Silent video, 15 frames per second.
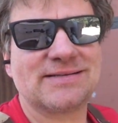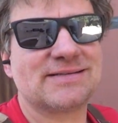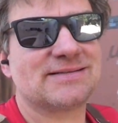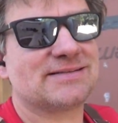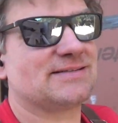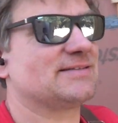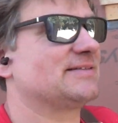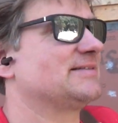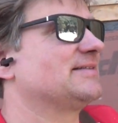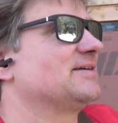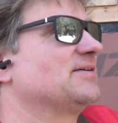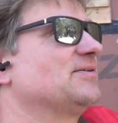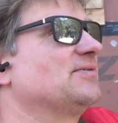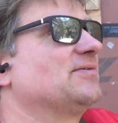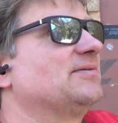
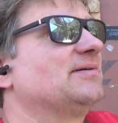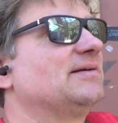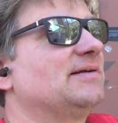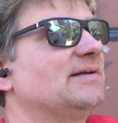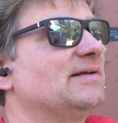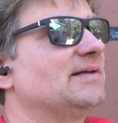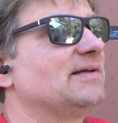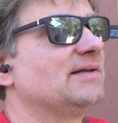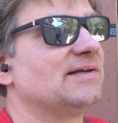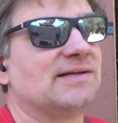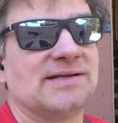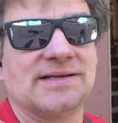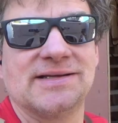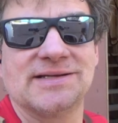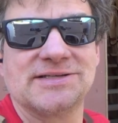So
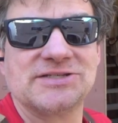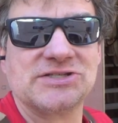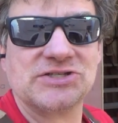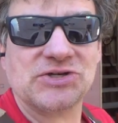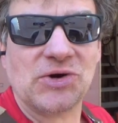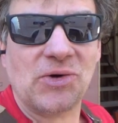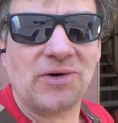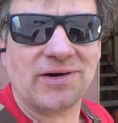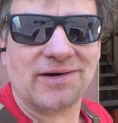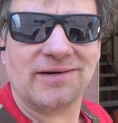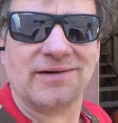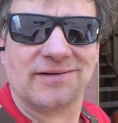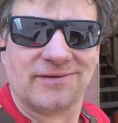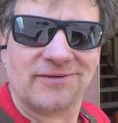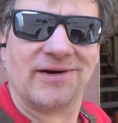score,
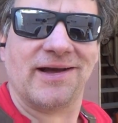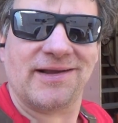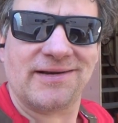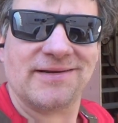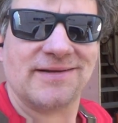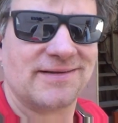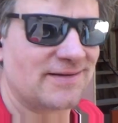right?